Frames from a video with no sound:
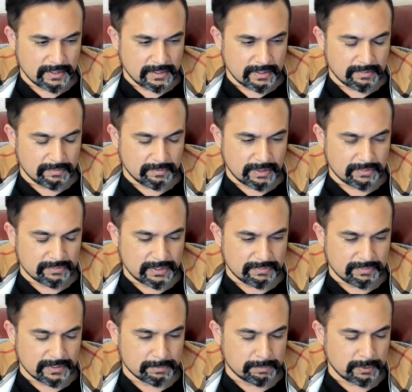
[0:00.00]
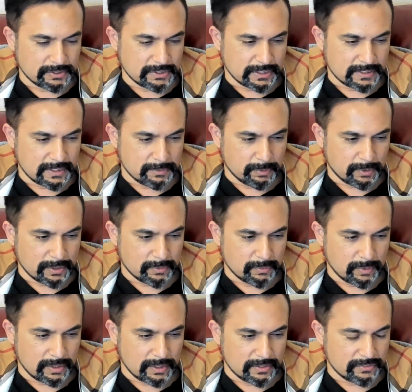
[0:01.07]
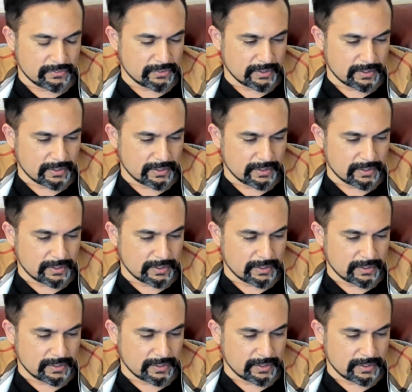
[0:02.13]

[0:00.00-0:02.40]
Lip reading: one of the first project that worked was